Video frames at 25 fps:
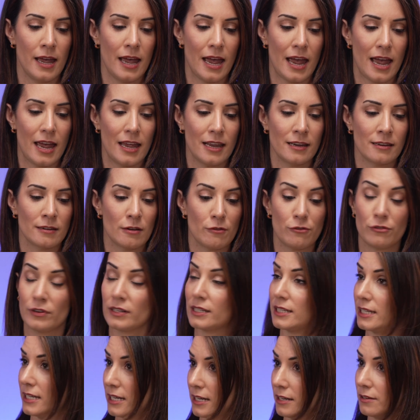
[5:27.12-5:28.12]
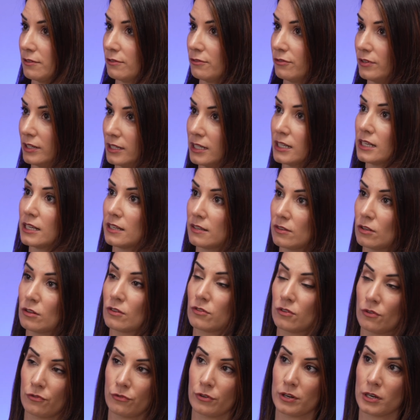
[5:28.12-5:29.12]
And fatigue. Fatigue is
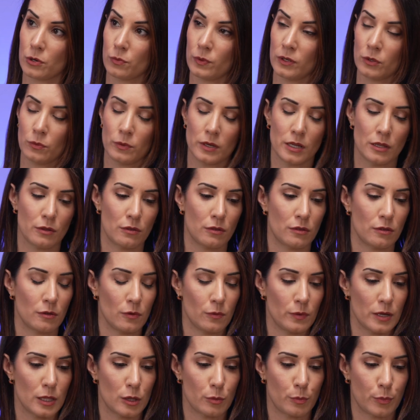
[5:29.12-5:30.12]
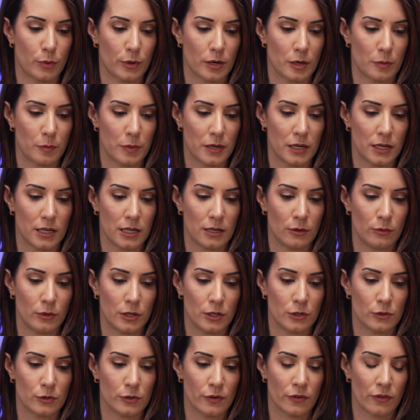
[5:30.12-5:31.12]
also frequent with PARP
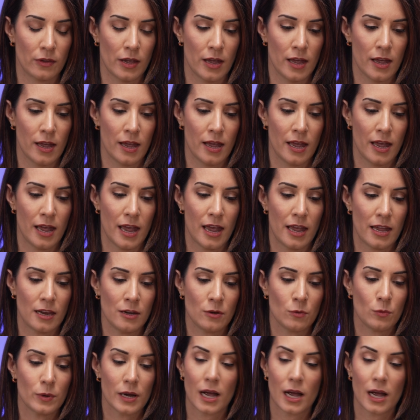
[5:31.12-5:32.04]
inhibitors. And we